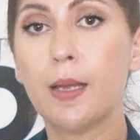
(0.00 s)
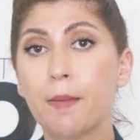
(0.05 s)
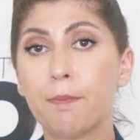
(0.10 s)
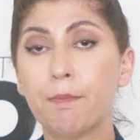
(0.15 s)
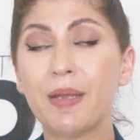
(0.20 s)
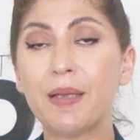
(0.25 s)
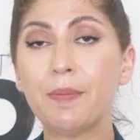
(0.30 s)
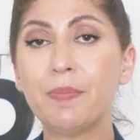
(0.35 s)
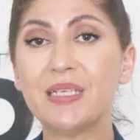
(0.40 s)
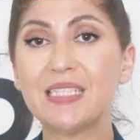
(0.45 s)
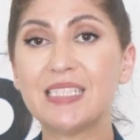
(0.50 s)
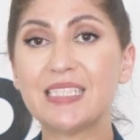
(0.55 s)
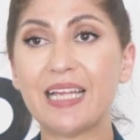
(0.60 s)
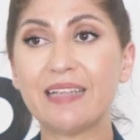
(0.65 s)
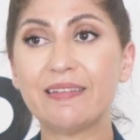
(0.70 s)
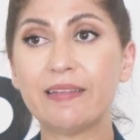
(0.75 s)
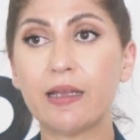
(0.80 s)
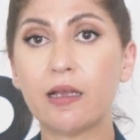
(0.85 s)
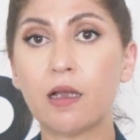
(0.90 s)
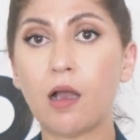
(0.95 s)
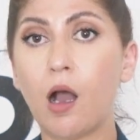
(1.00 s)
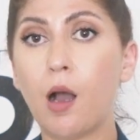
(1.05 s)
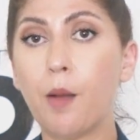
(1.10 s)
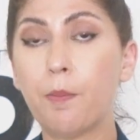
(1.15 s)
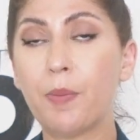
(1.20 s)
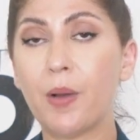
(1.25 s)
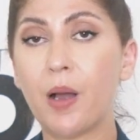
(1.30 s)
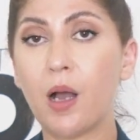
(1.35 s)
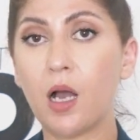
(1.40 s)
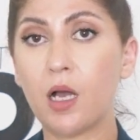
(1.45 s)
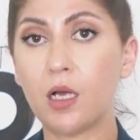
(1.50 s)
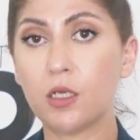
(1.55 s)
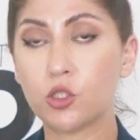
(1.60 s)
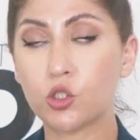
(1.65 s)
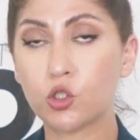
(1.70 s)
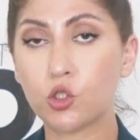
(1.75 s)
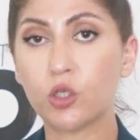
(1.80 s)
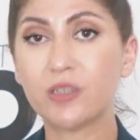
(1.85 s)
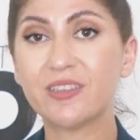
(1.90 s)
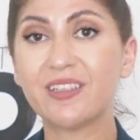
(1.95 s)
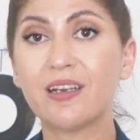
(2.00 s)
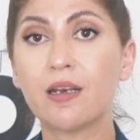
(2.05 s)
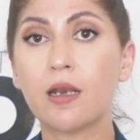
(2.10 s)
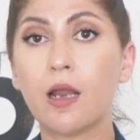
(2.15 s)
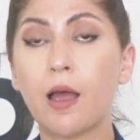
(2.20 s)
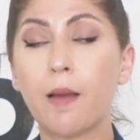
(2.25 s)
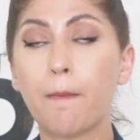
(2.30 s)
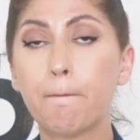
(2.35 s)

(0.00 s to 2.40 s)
maybe setting up a certain